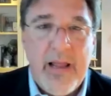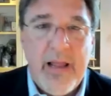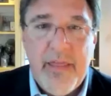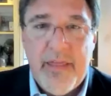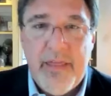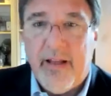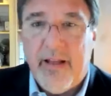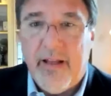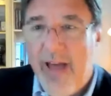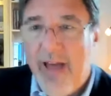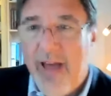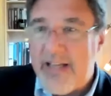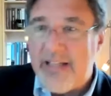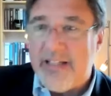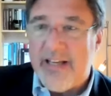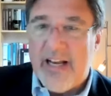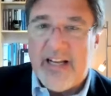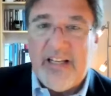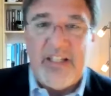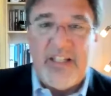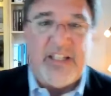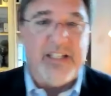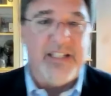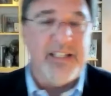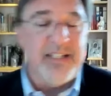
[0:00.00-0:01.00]
I think that is a
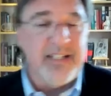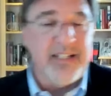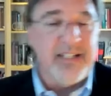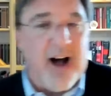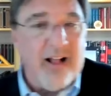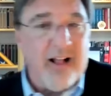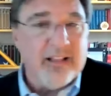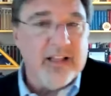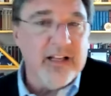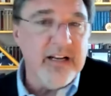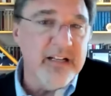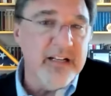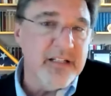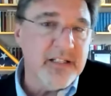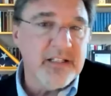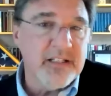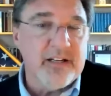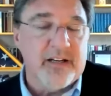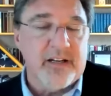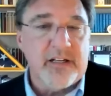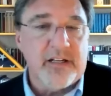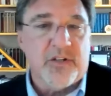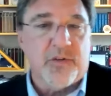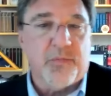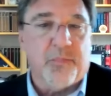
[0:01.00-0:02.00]

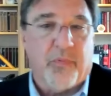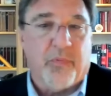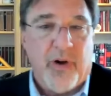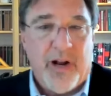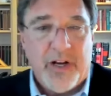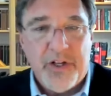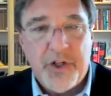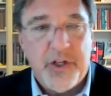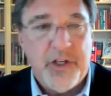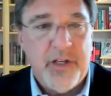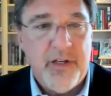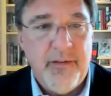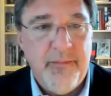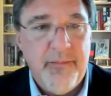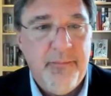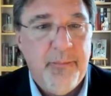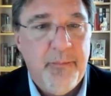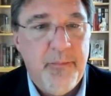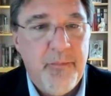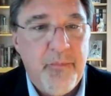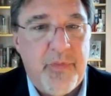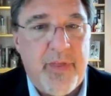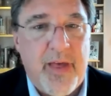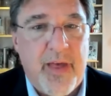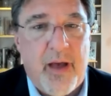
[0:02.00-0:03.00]
Stalinist expression
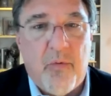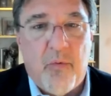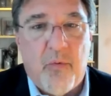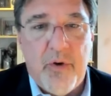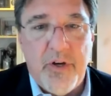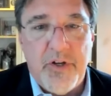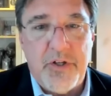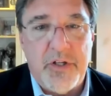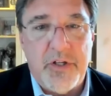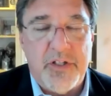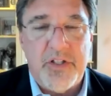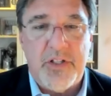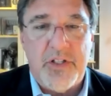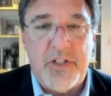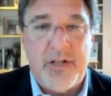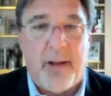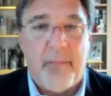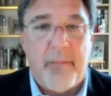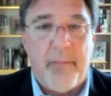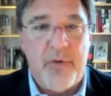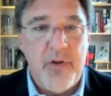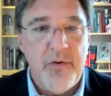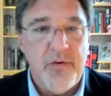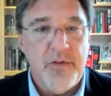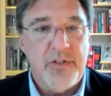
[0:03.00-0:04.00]
that we should
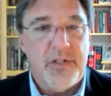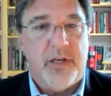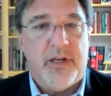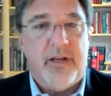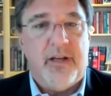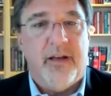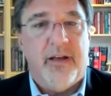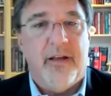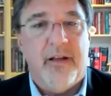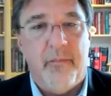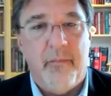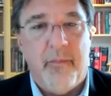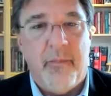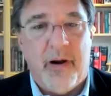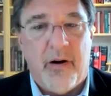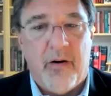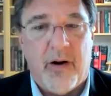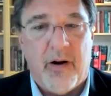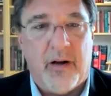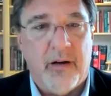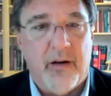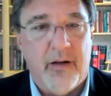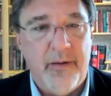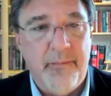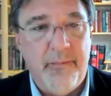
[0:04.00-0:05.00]
stop using in
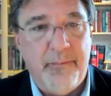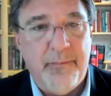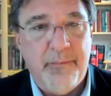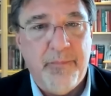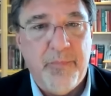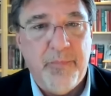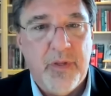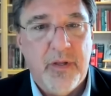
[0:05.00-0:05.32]
America.